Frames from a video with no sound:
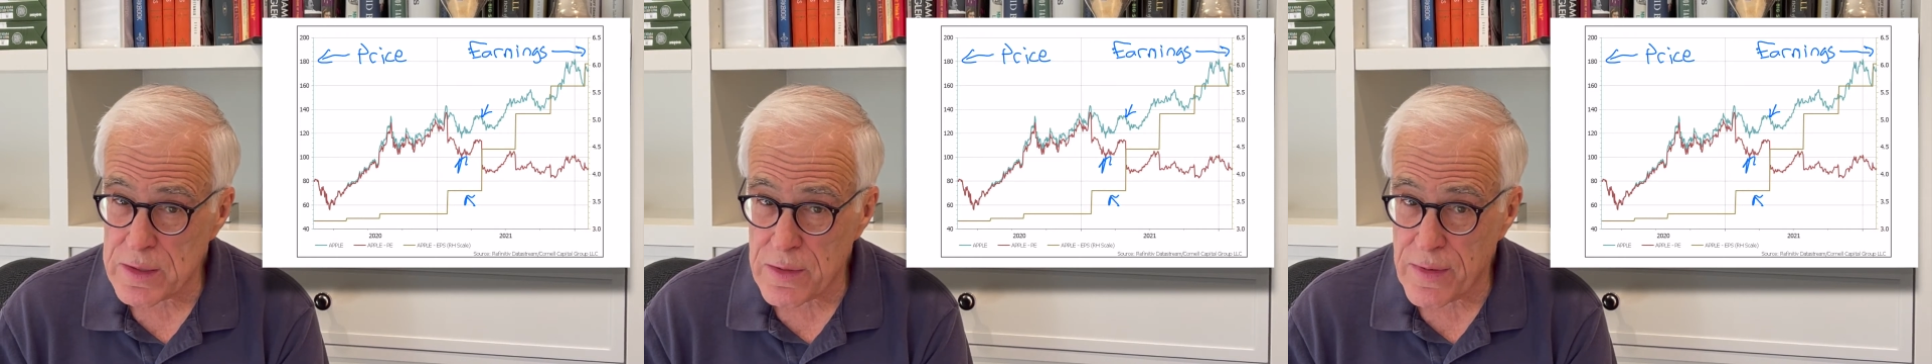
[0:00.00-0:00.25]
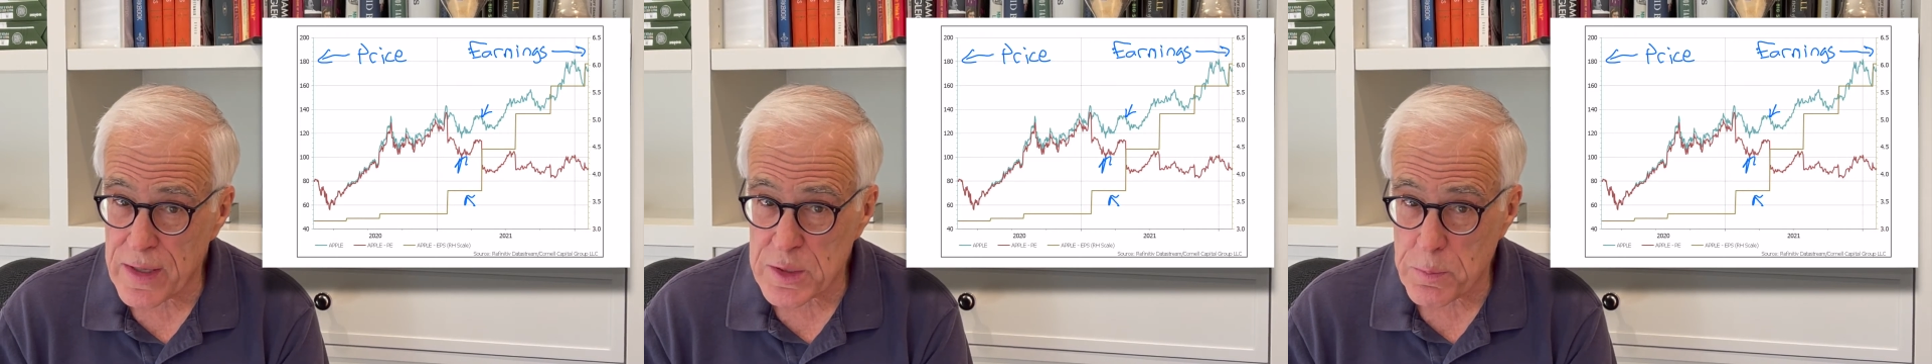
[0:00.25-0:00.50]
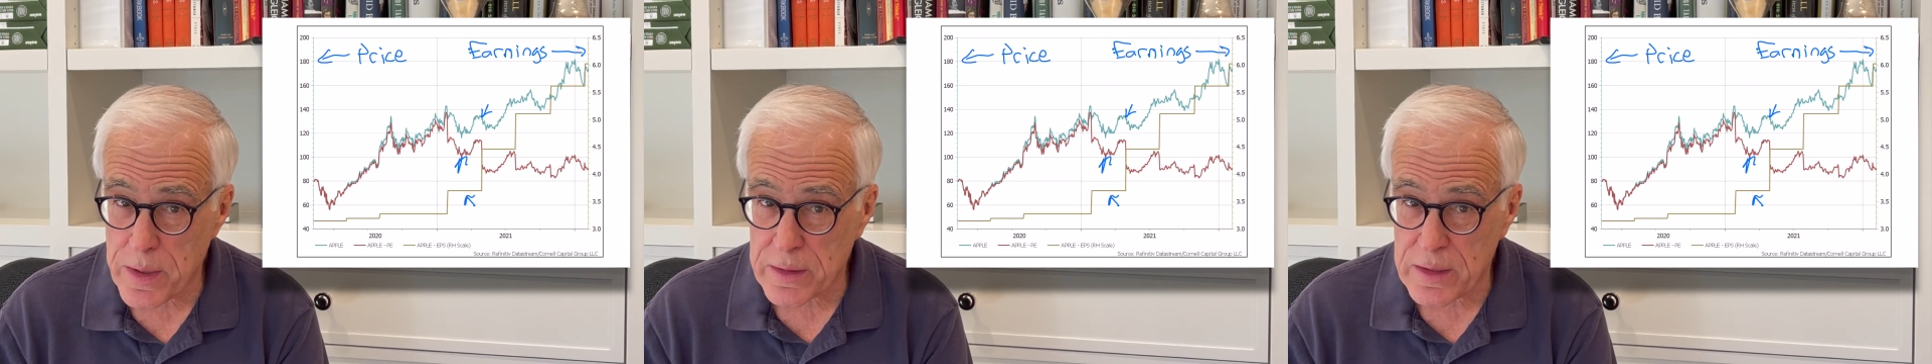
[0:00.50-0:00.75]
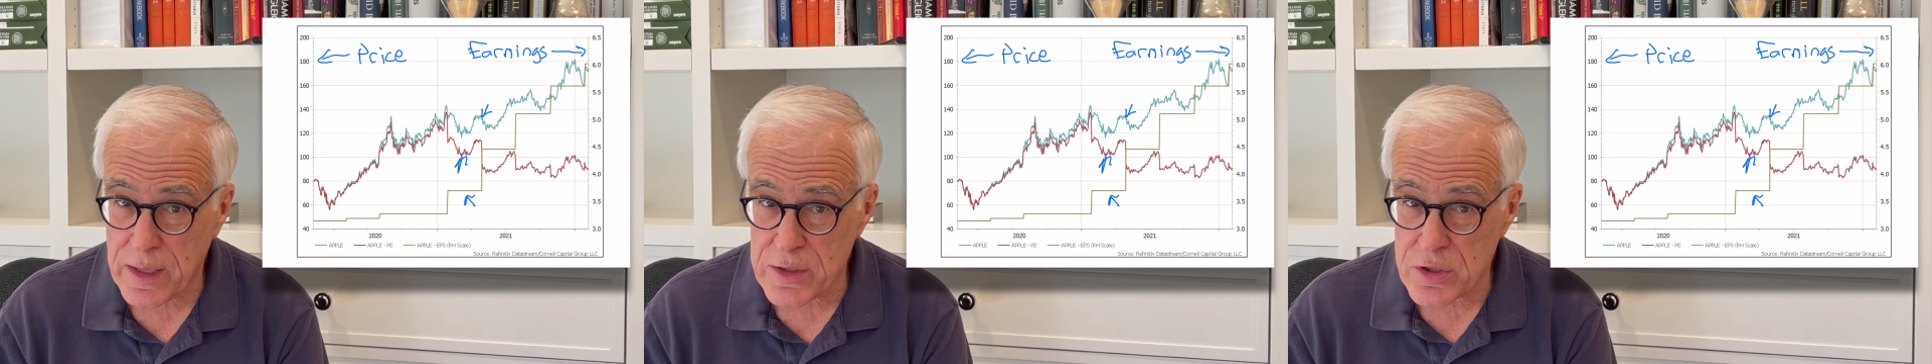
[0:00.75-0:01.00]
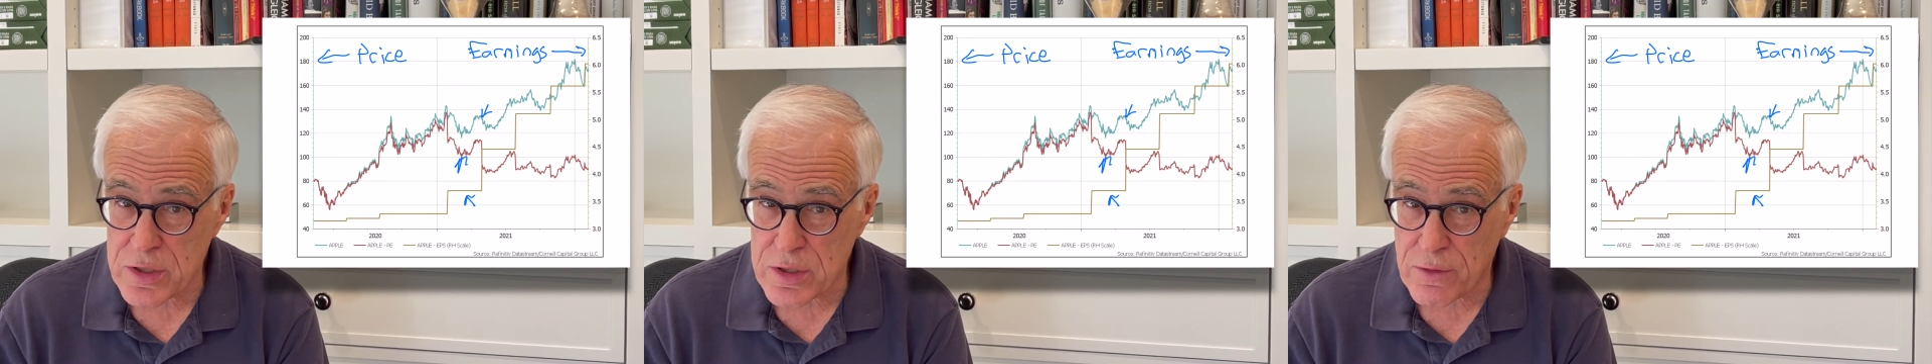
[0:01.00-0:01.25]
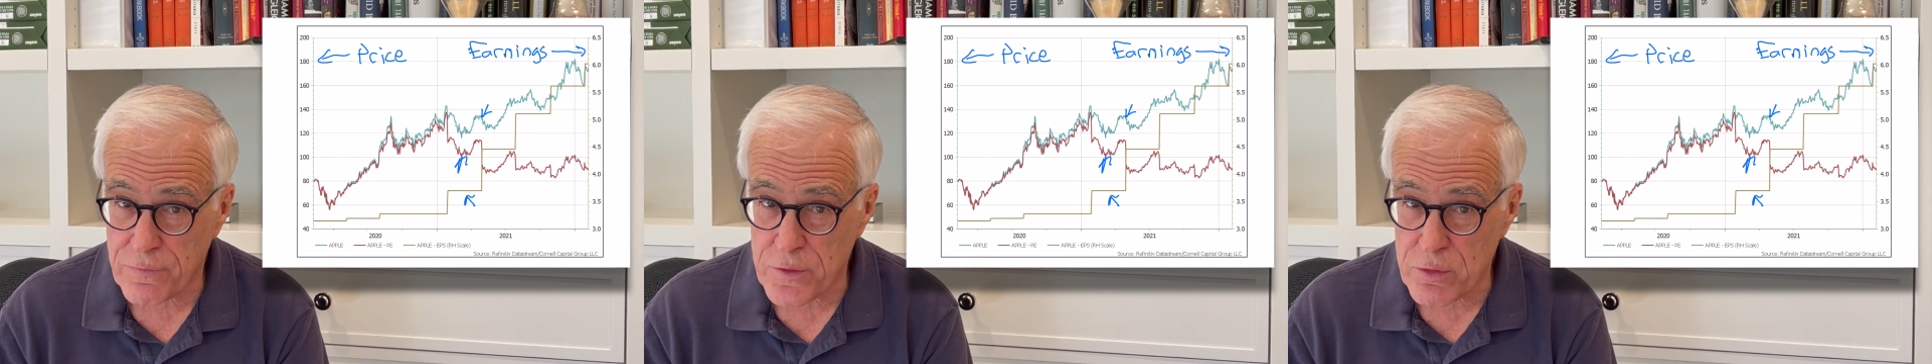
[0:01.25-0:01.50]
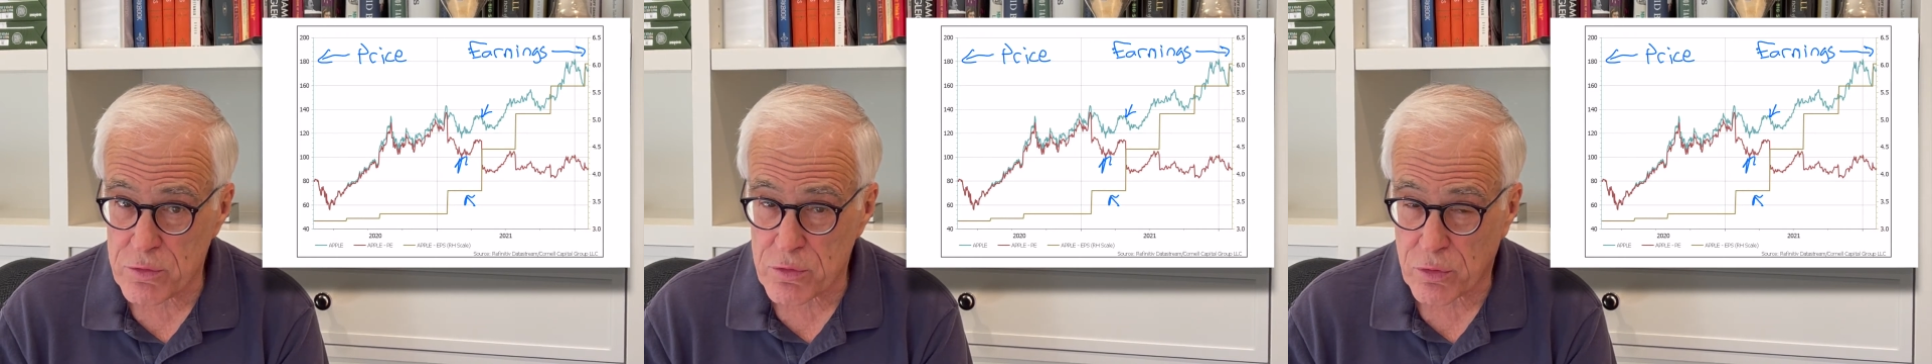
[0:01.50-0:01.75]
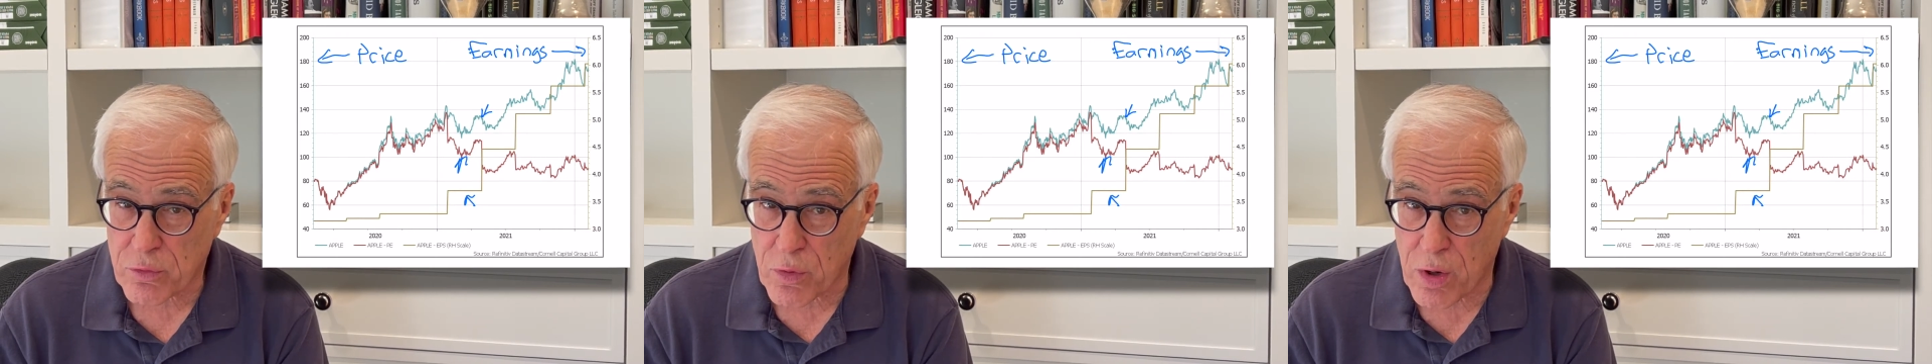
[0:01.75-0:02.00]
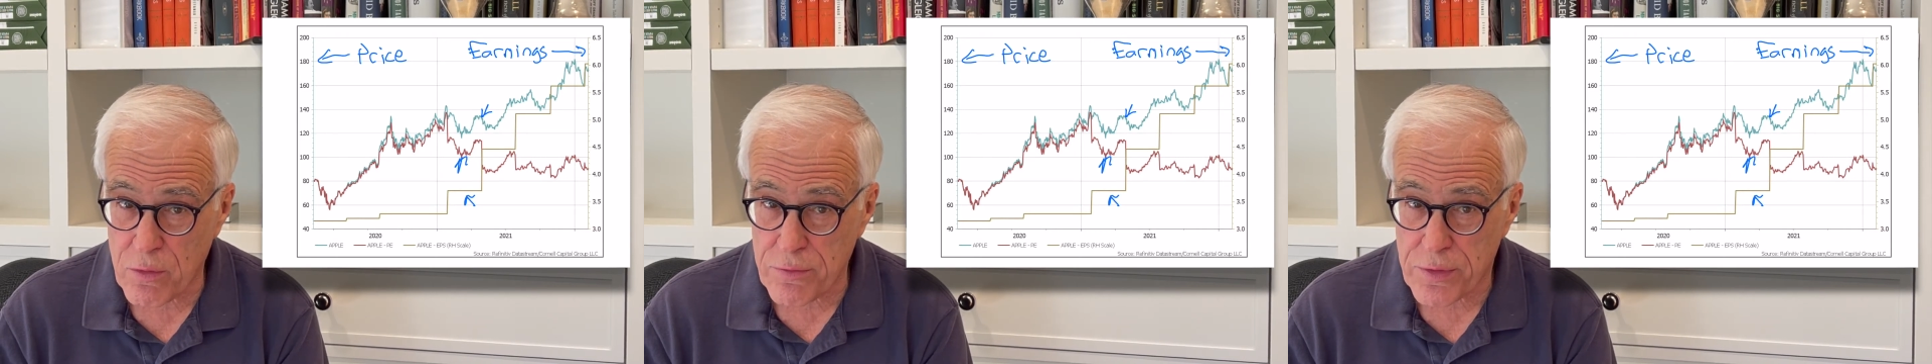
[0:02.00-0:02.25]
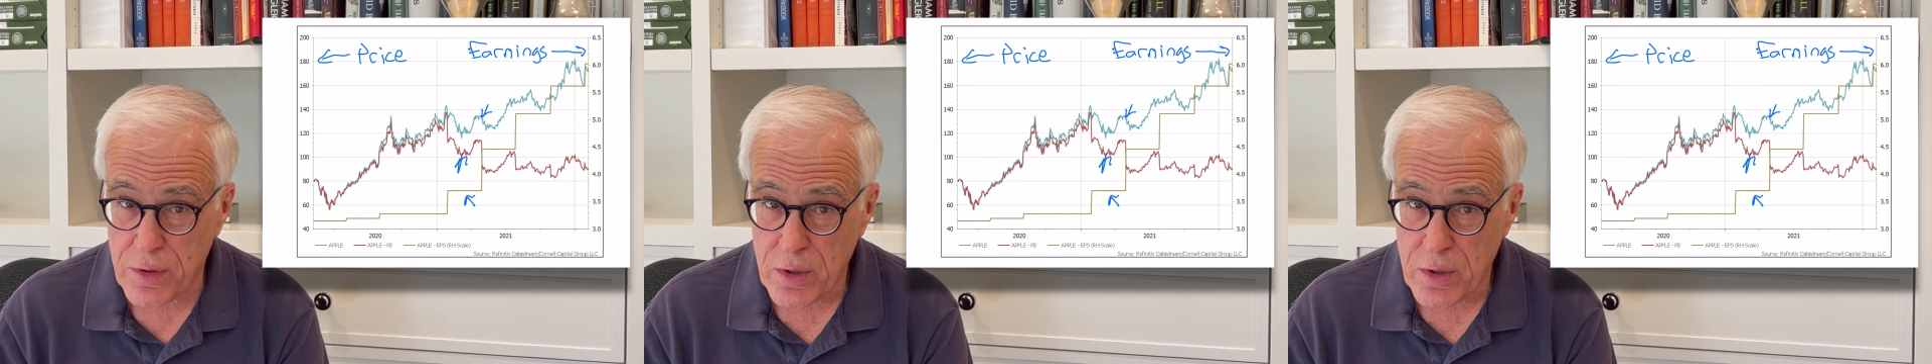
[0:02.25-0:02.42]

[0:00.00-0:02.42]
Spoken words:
of expectations of future growth